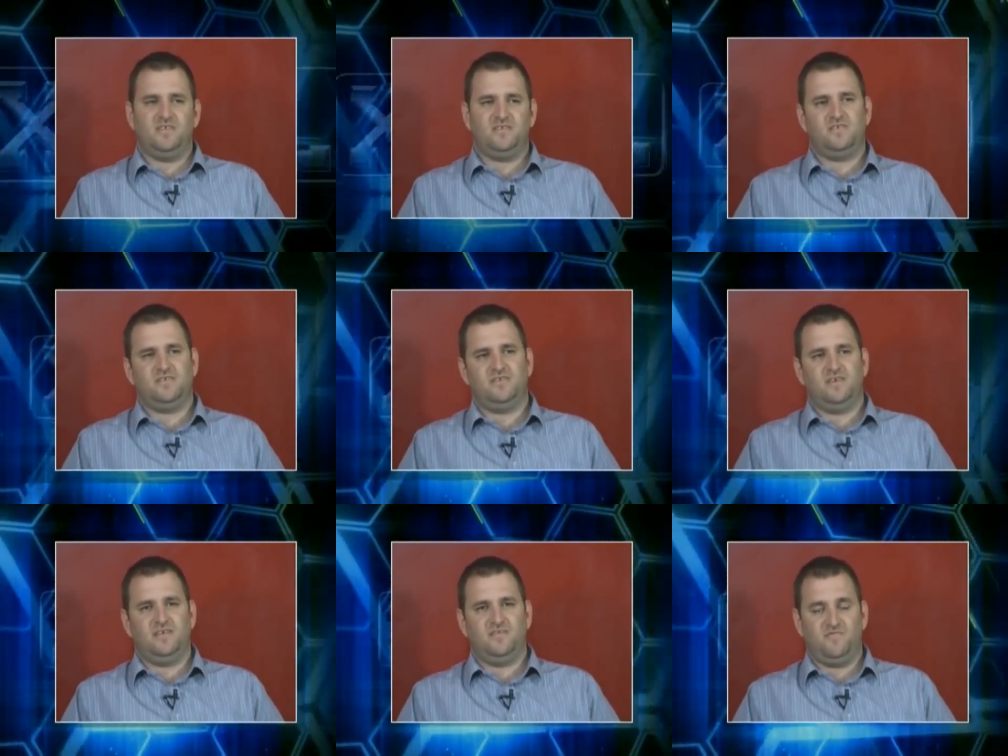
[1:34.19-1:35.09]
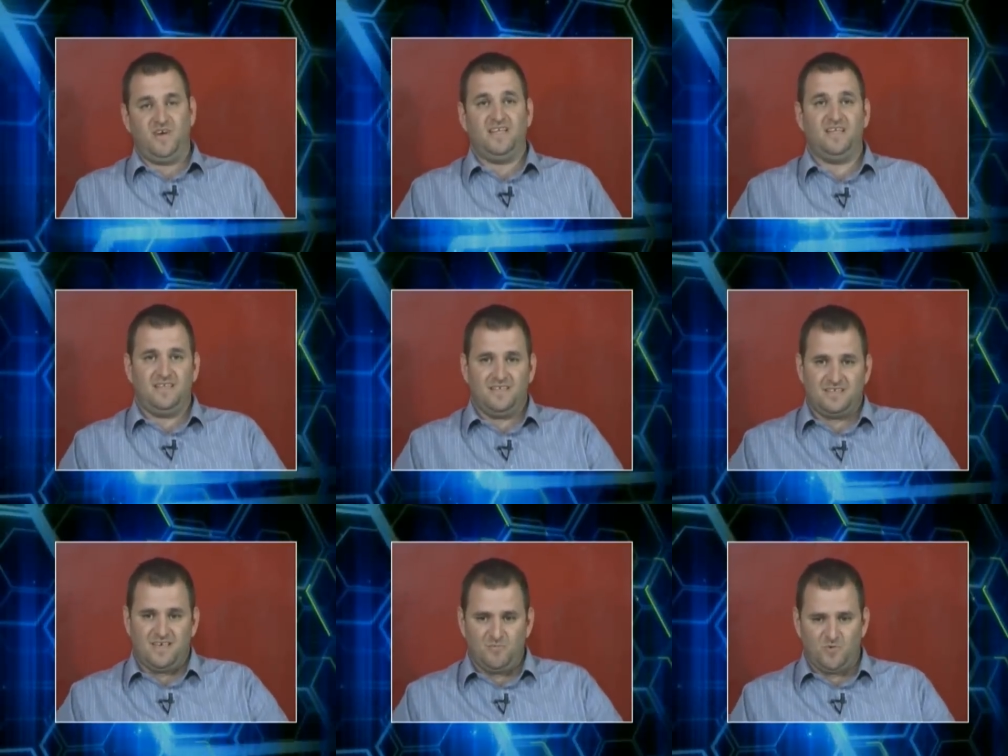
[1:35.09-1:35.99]
this, and finally it
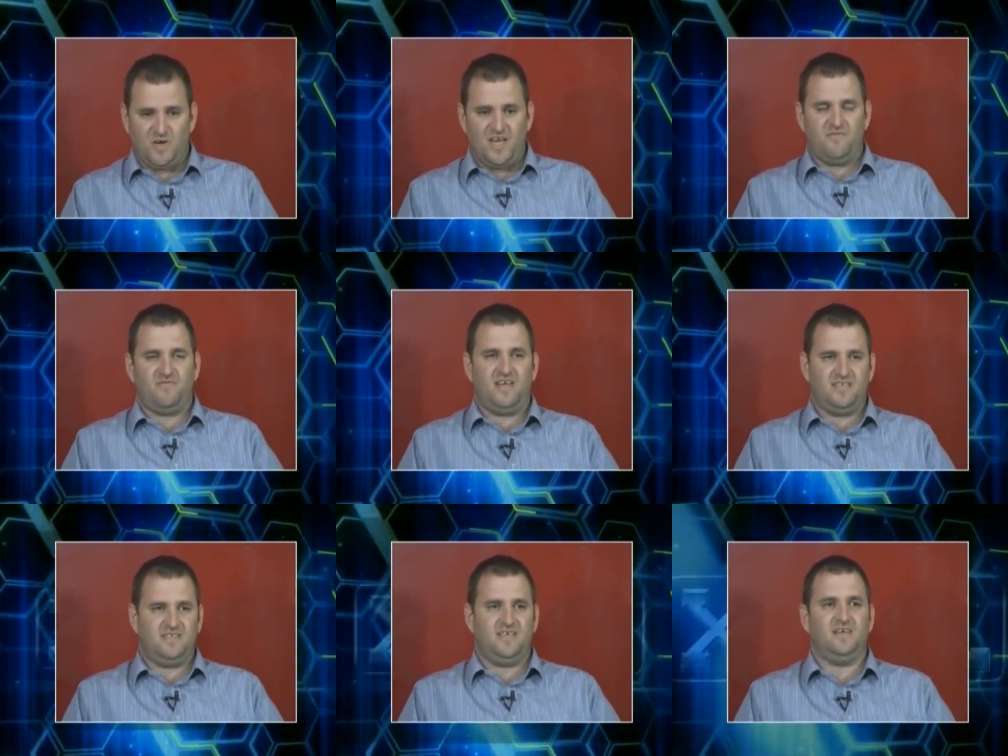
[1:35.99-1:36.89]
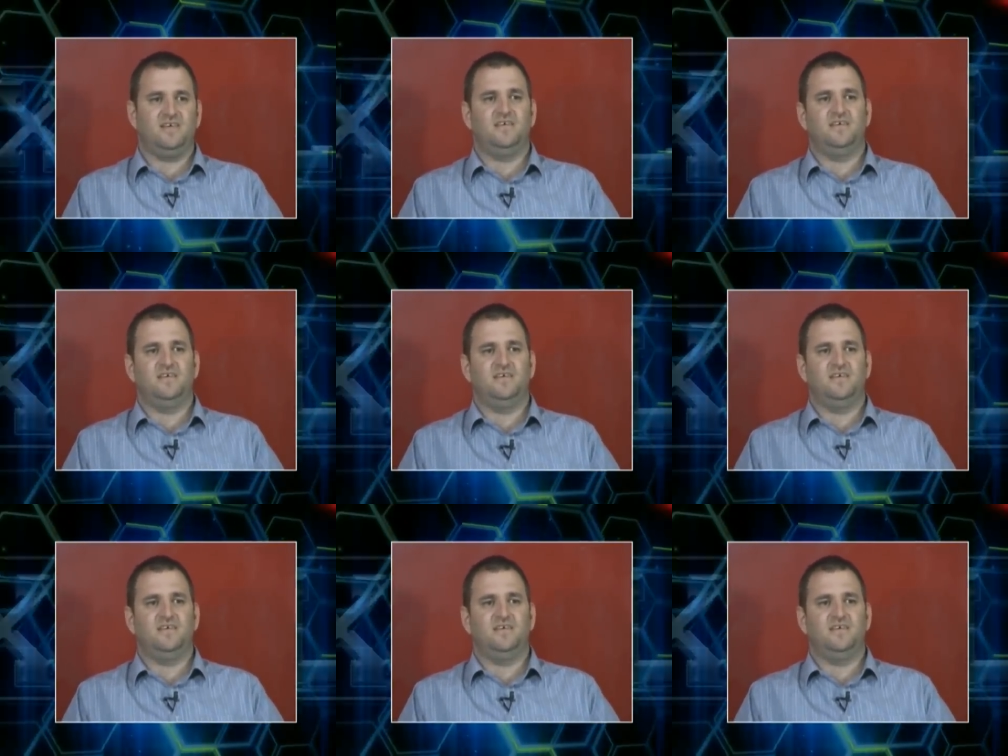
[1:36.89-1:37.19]
has come to life last year.